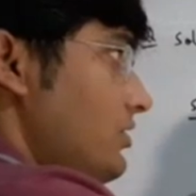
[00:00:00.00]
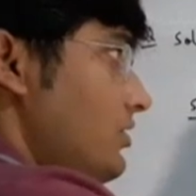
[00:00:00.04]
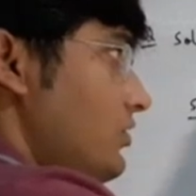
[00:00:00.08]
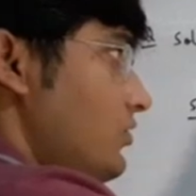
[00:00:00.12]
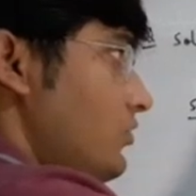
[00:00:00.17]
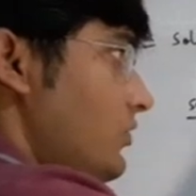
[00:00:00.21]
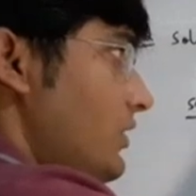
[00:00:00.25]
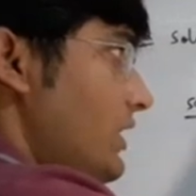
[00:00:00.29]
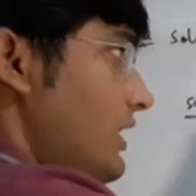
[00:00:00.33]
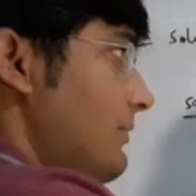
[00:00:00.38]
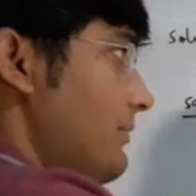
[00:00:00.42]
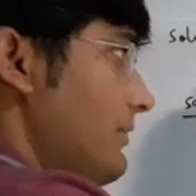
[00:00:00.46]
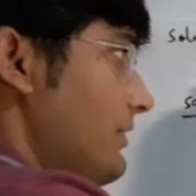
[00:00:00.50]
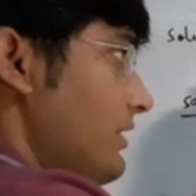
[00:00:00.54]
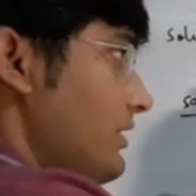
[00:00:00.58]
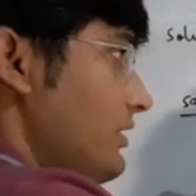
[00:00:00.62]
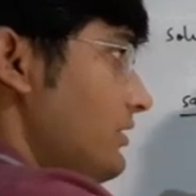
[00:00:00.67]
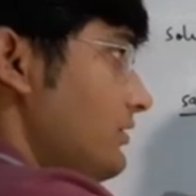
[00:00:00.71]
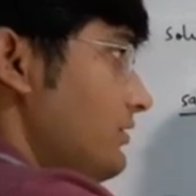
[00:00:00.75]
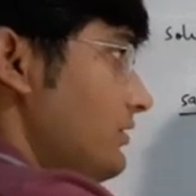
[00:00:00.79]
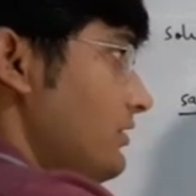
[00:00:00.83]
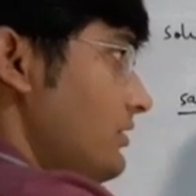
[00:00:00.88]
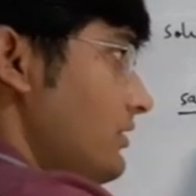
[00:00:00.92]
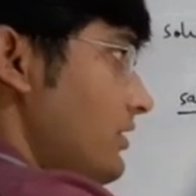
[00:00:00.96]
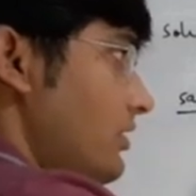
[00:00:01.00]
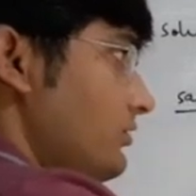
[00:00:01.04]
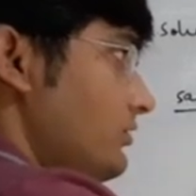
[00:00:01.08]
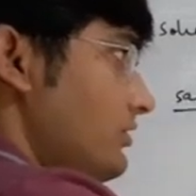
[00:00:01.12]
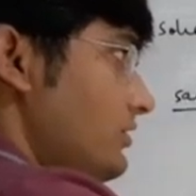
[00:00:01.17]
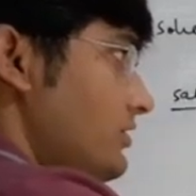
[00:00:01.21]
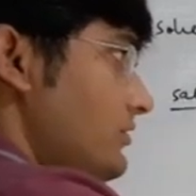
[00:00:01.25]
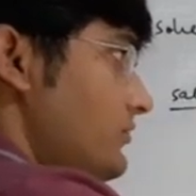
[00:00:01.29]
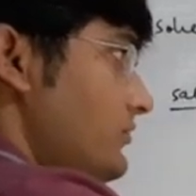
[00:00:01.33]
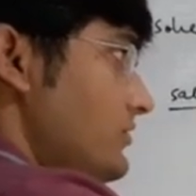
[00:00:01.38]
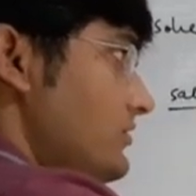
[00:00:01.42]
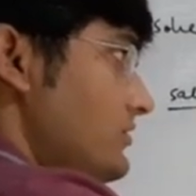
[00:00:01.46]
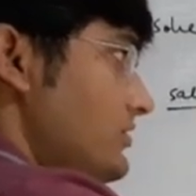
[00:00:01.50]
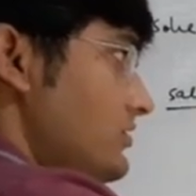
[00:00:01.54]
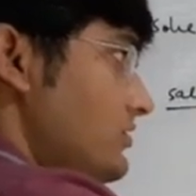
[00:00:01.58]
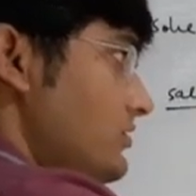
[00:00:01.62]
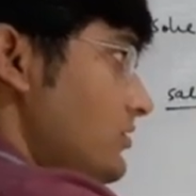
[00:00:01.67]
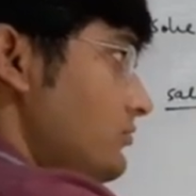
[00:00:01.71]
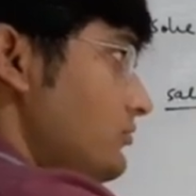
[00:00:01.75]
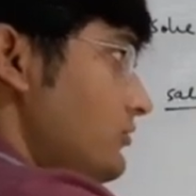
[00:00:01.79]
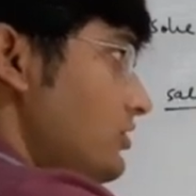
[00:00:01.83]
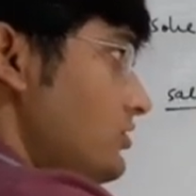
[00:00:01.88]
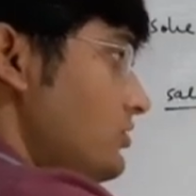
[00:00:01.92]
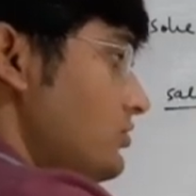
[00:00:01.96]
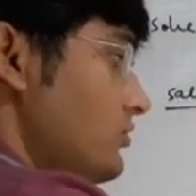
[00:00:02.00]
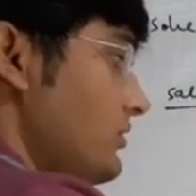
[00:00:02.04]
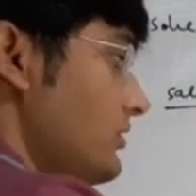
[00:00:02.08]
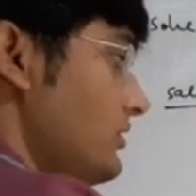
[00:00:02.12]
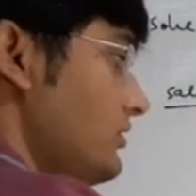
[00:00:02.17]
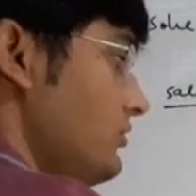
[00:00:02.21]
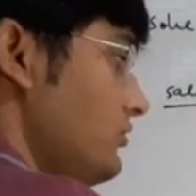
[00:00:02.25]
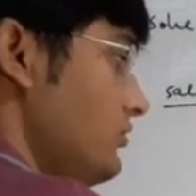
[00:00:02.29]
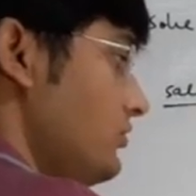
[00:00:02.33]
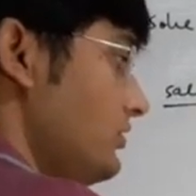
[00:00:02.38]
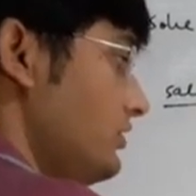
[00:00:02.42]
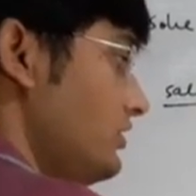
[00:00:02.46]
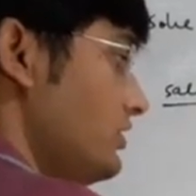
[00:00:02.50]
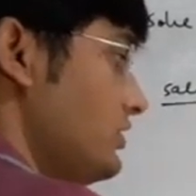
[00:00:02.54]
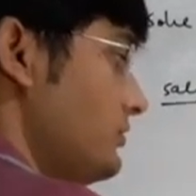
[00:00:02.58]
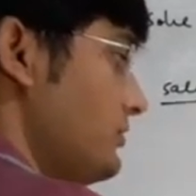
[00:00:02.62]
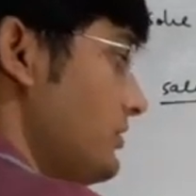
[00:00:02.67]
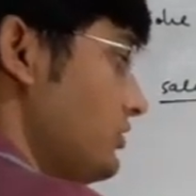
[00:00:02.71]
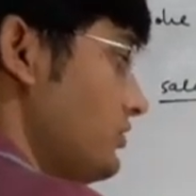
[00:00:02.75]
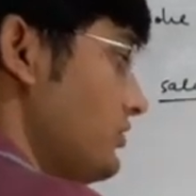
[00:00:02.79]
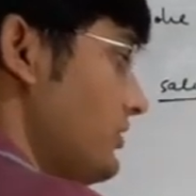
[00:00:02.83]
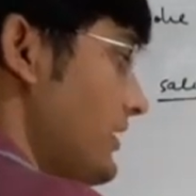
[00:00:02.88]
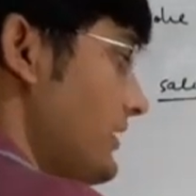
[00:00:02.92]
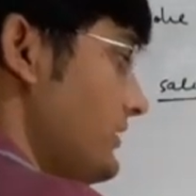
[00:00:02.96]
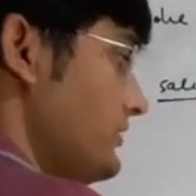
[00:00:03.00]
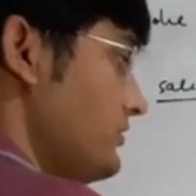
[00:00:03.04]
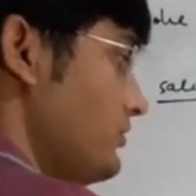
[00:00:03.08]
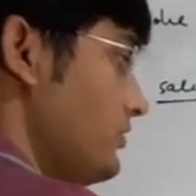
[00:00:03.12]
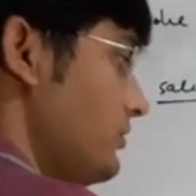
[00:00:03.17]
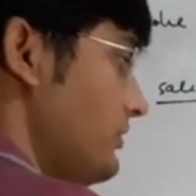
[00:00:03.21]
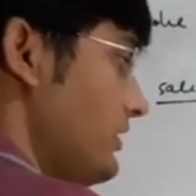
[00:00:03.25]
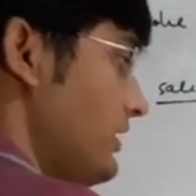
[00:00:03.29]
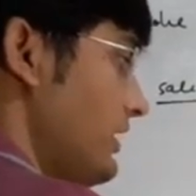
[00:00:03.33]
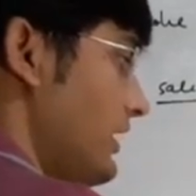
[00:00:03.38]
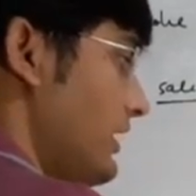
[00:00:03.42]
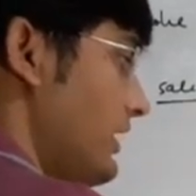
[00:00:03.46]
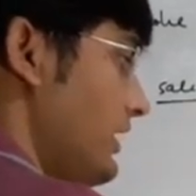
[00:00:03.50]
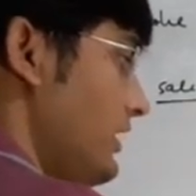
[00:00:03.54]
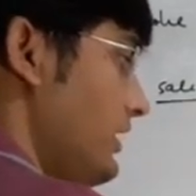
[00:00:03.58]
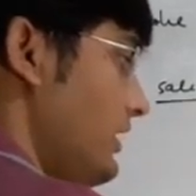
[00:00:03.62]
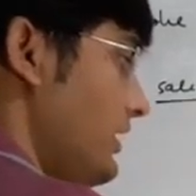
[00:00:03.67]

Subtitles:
will be, now the differentiation of this one with respect to x will be a